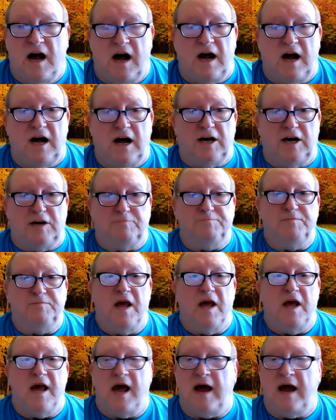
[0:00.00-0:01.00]
And
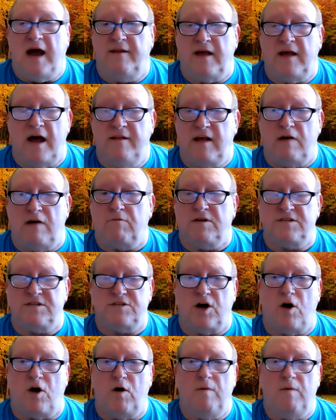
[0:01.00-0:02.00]
they were
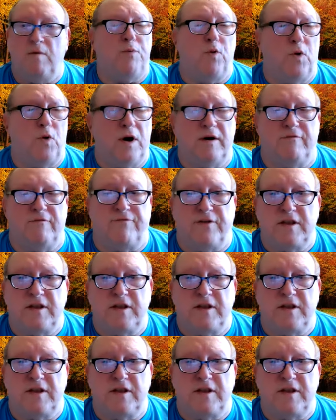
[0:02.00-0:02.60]
so important